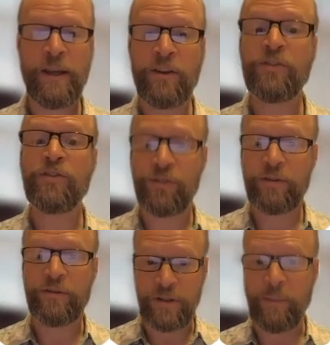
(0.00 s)

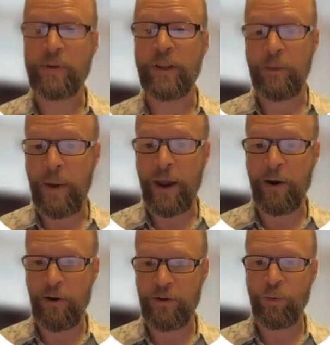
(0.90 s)
is typically
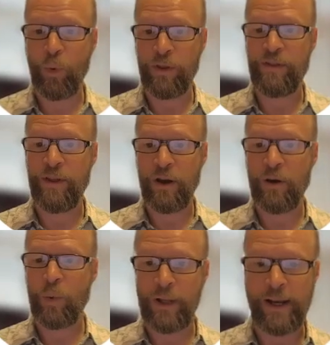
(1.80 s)
paired with
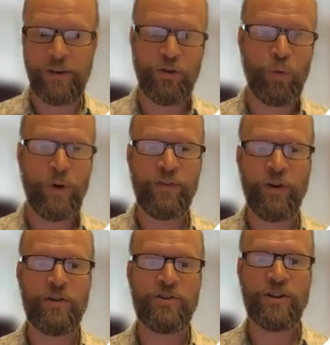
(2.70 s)
the related to
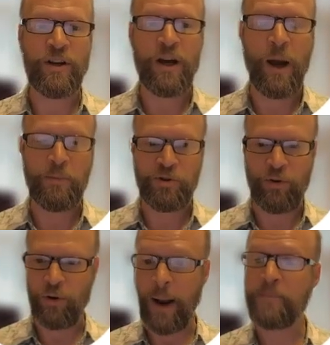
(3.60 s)
research
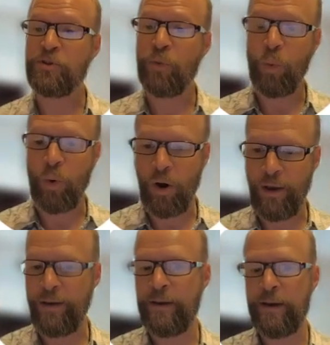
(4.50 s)
option, or option
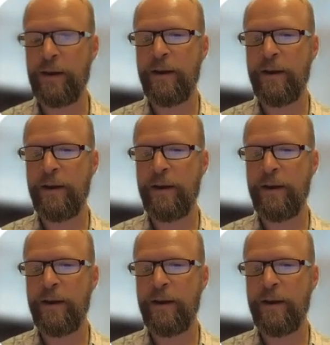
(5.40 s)
1